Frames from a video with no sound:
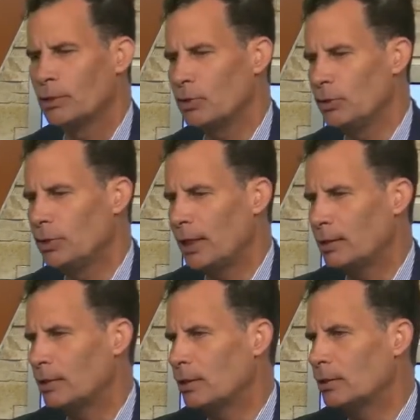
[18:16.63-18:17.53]
So you
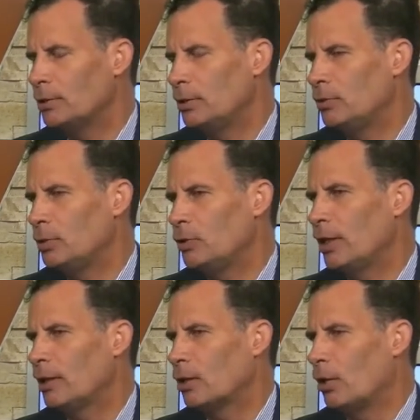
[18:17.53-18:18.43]
get
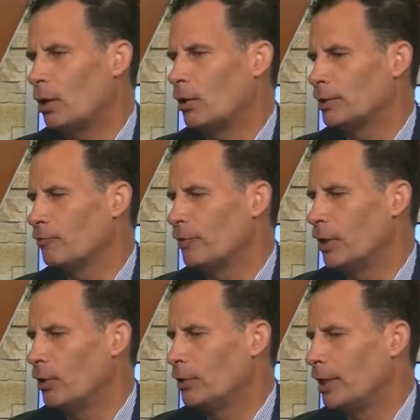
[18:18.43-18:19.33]
a call on the
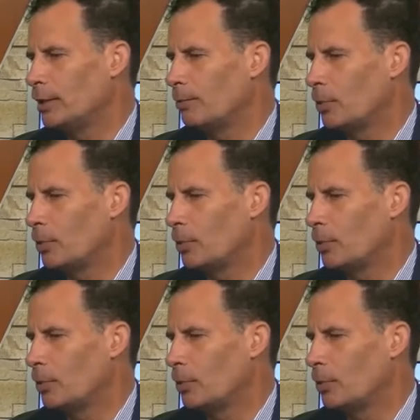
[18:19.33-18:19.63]
phone and the